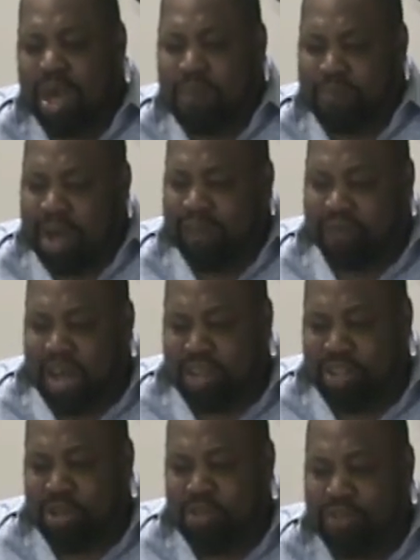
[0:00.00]
My
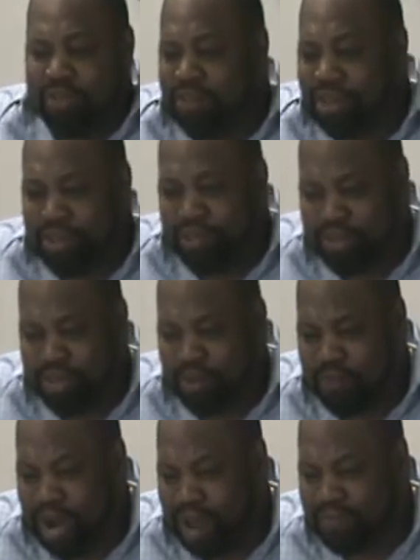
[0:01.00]
father used to sing a
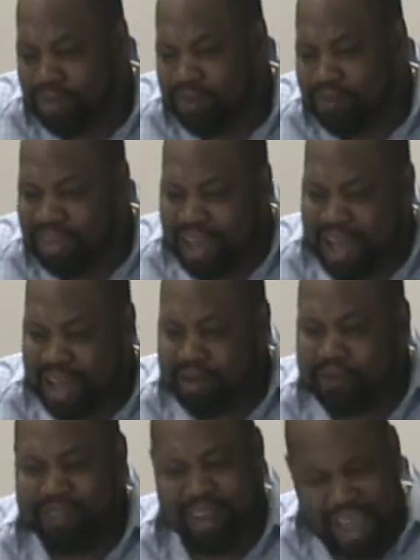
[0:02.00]
song, wrapped up, tied
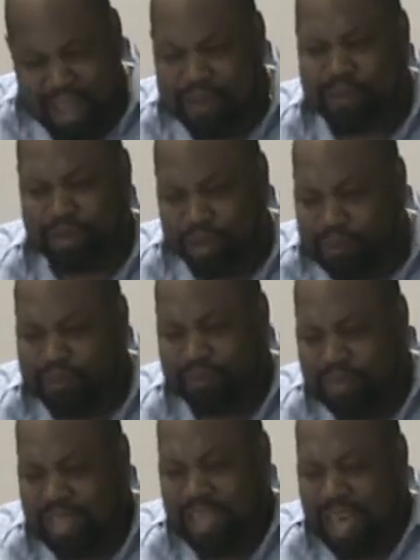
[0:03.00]
up, tangled up.
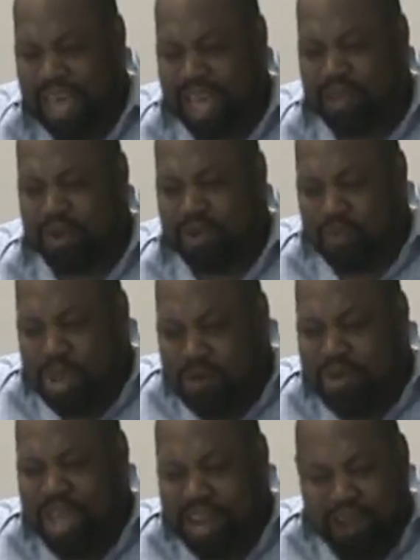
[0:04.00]
Mm-hmm. And when you
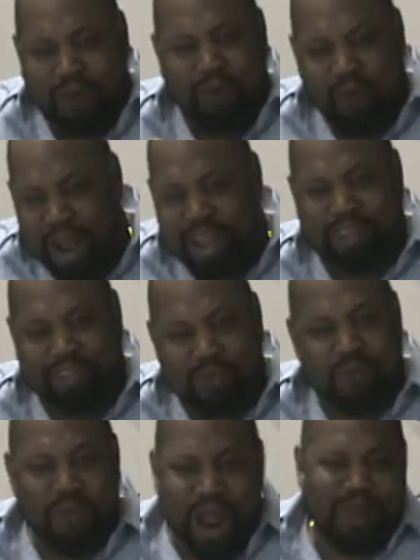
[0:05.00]
get in Christ, you
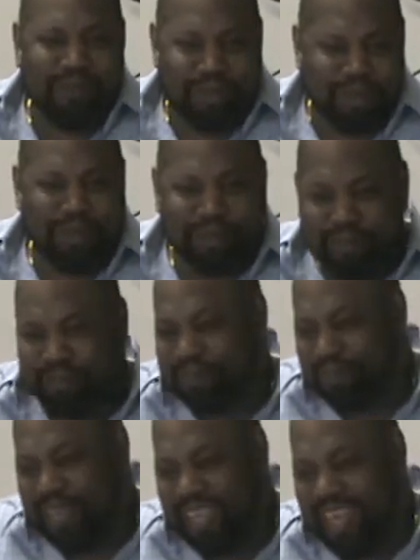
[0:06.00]
wrapped up.
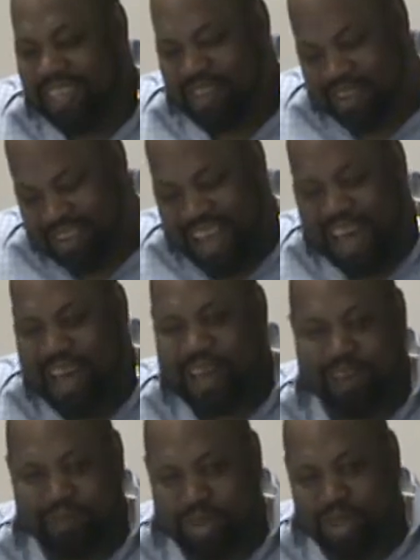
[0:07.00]
Mm-hmm. You're tied
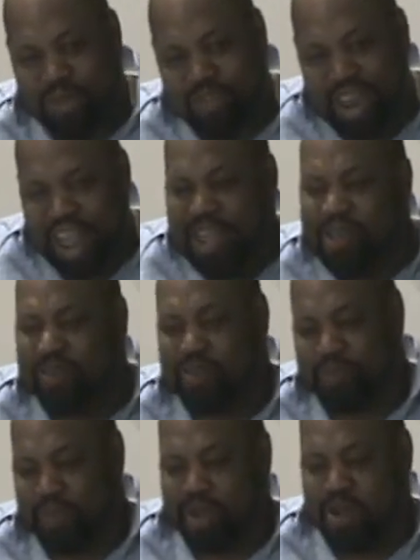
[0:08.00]
up and you're tangled
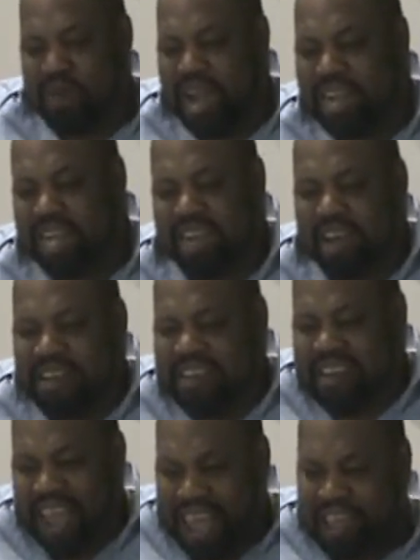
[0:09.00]
up, and nobody can mm-hmm.
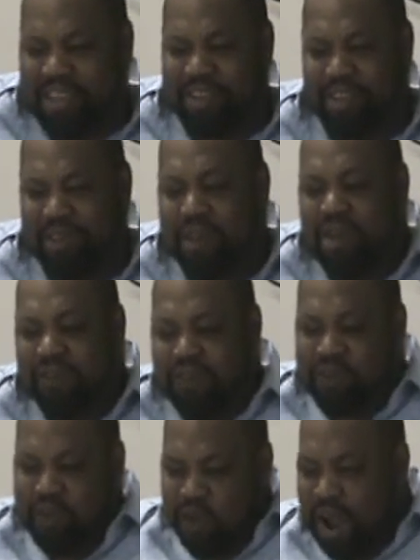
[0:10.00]
untangle you
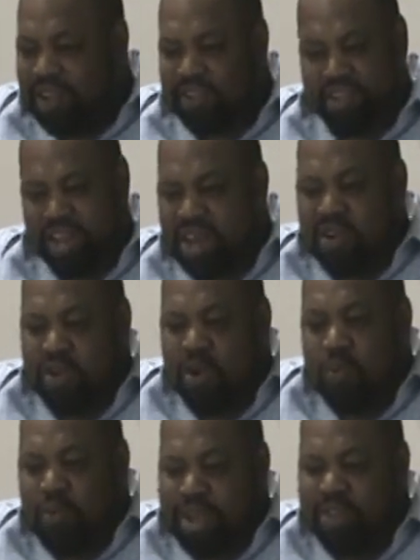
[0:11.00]
from Christ because they don't know
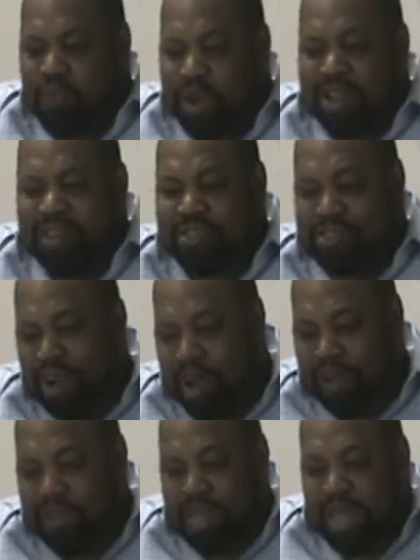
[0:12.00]
which way to
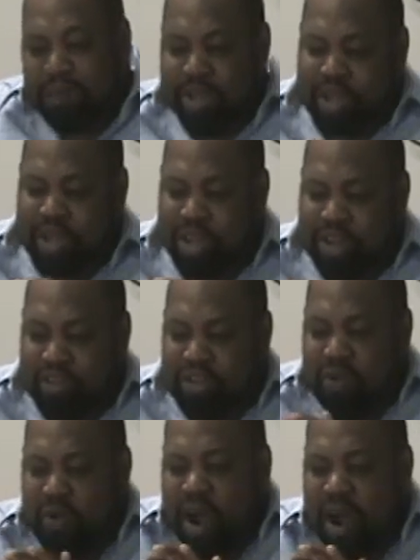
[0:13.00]
start because
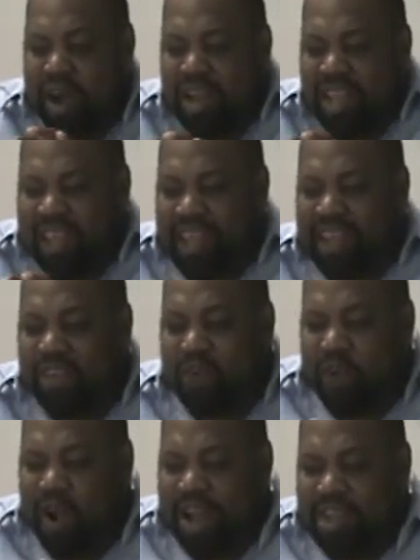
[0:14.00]
you are in
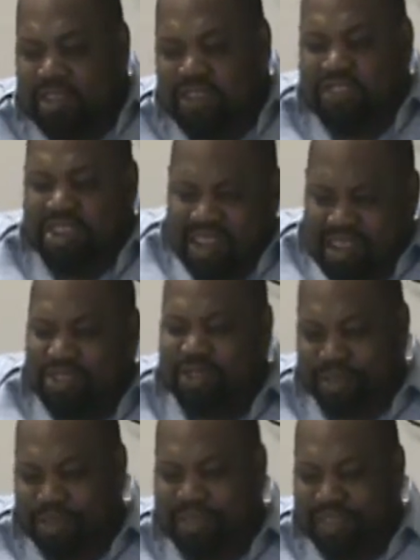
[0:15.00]
Christ
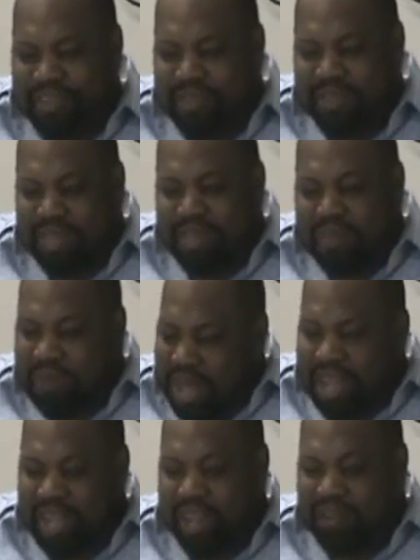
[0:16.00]
Jesus. Mm -hmm.
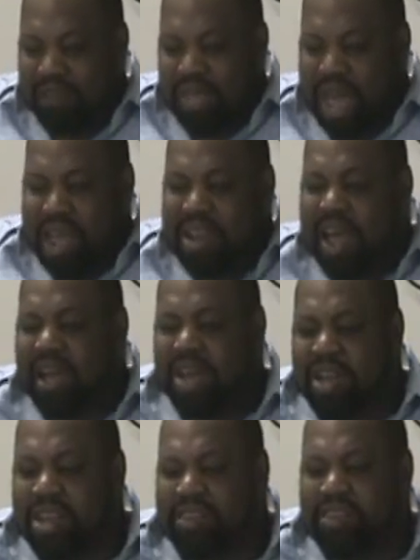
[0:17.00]
Hey, and now I
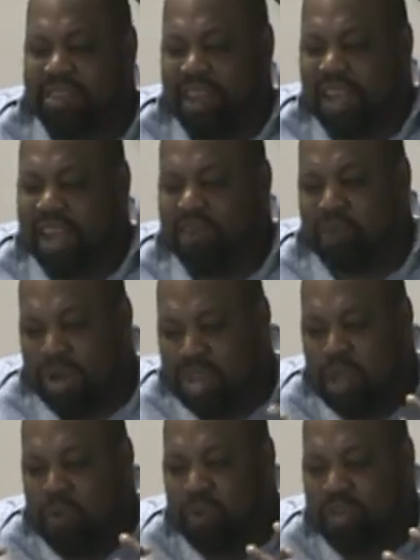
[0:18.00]
understand what
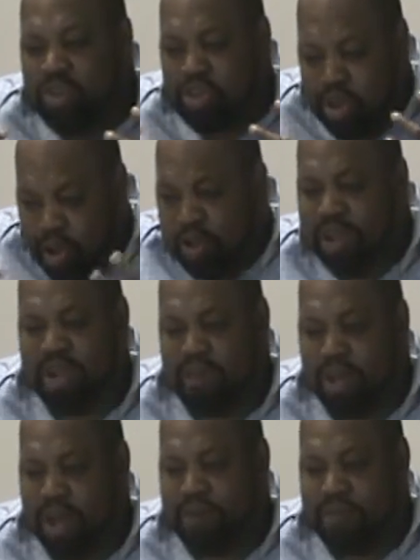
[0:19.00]
he was talking
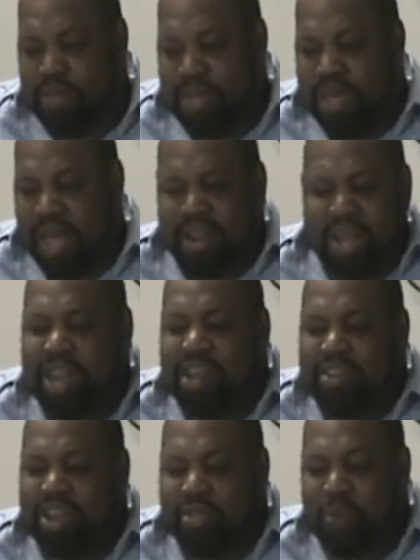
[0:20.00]
about. And then he
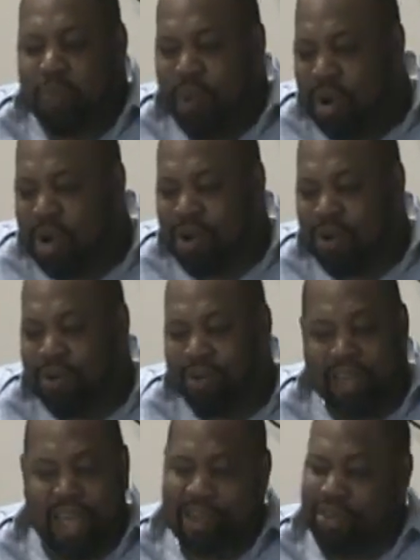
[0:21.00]
said, the world
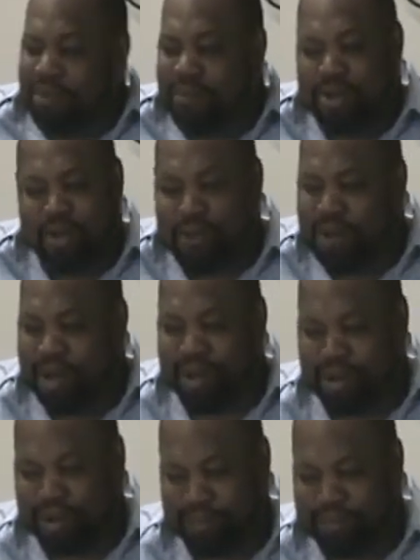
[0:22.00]
can't do me no
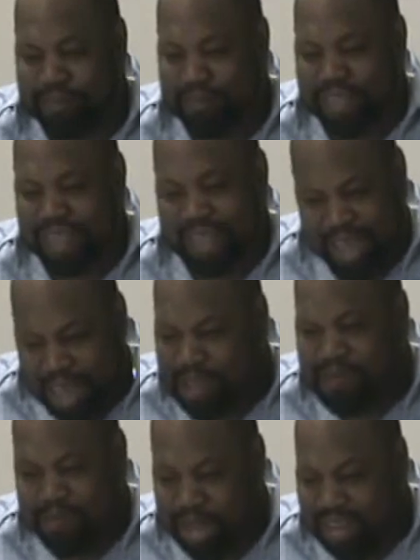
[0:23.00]
harm. All right.
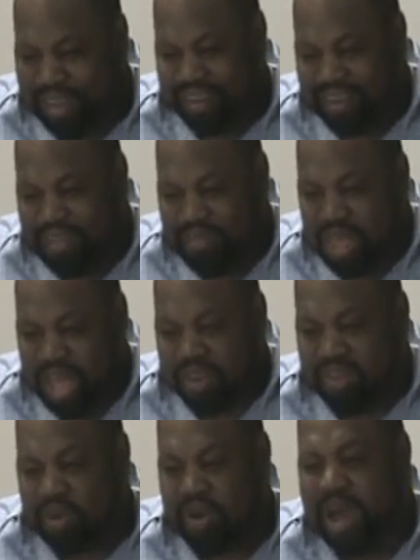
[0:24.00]
Amen. And
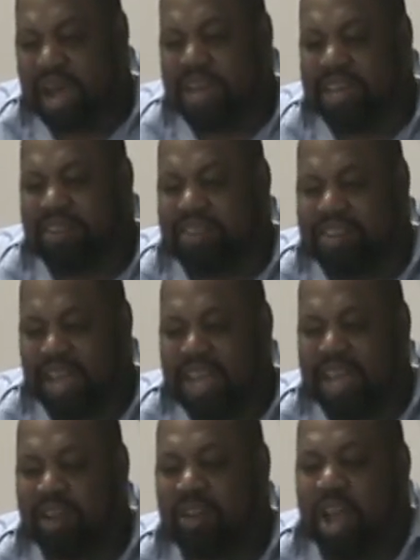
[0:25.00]
so I
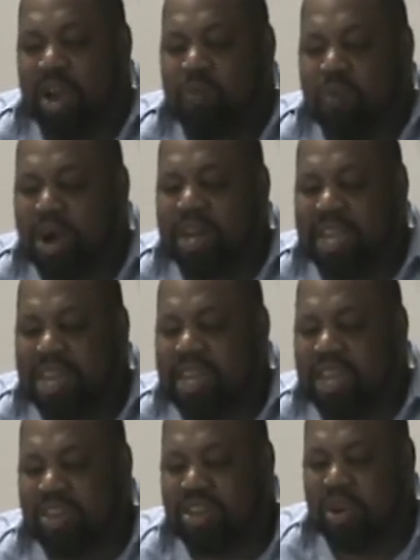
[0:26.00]
understand what he
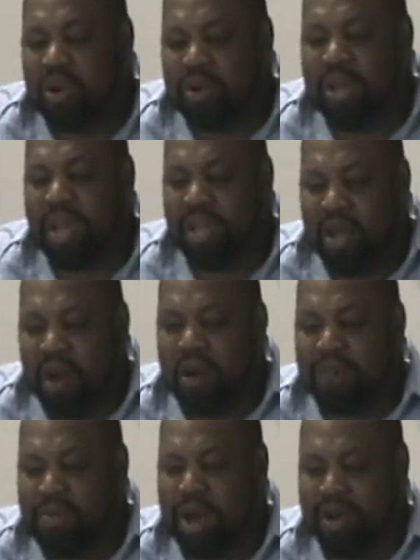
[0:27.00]
is talking
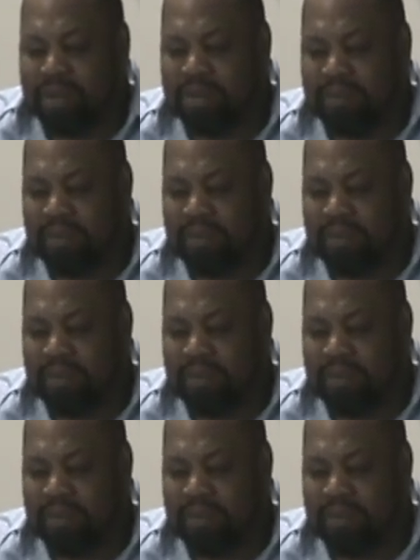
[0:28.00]
about.